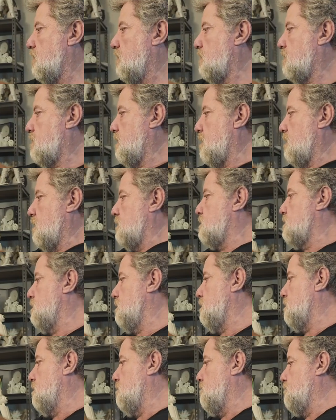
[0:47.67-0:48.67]
Okay, so
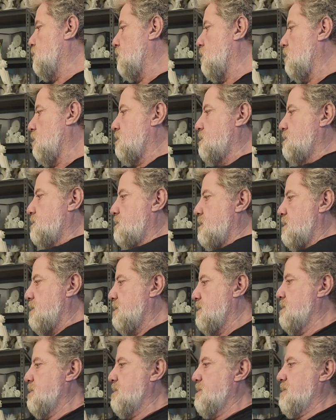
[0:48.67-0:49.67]
in the box,
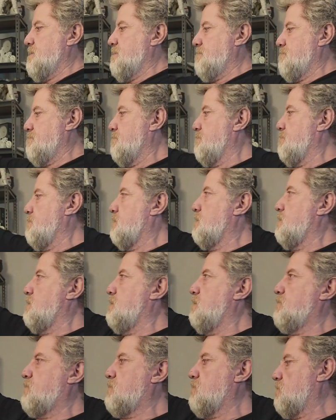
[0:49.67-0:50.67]

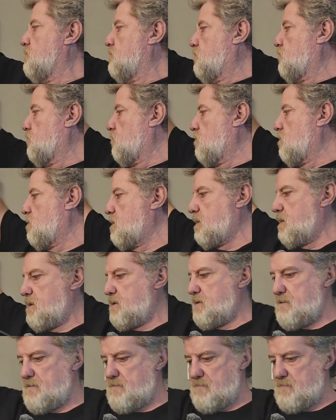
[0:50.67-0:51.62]
you've got the dryer.